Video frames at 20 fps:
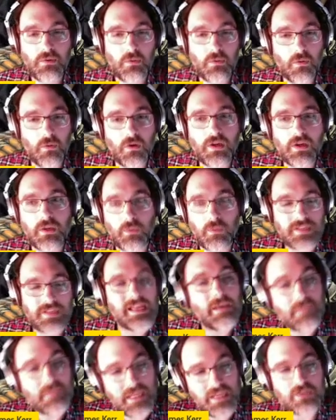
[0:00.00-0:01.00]
okay, what does that
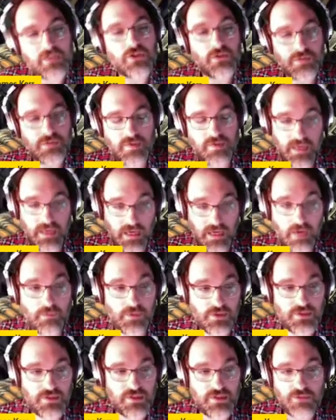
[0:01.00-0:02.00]
mean in terms of the
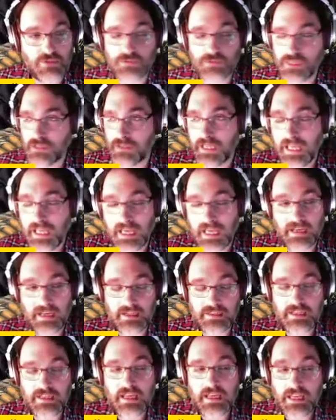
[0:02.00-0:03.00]
numbers, in terms of the
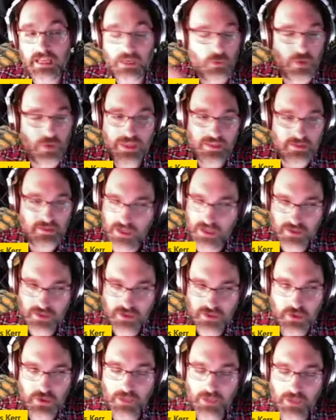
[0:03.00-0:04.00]
mechanics, in a way that's not too
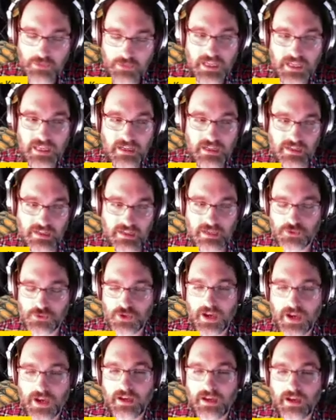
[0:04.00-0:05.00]
complicated to keep
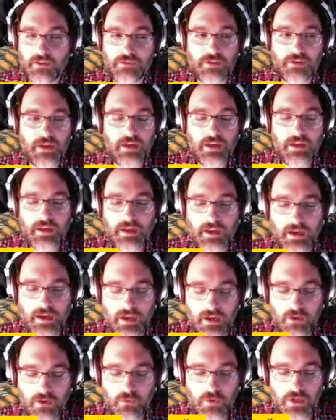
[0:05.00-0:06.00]
track of.
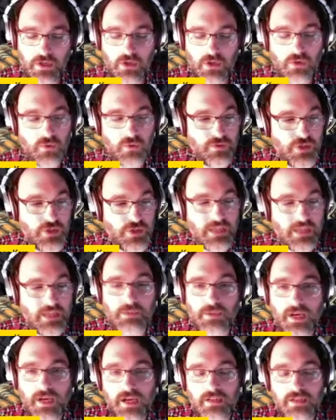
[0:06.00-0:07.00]
Uh, we know that we've checked the
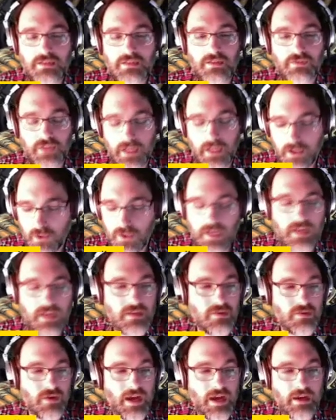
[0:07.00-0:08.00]
box of like, okay,
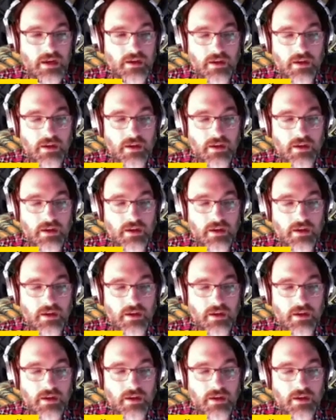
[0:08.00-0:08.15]
you had a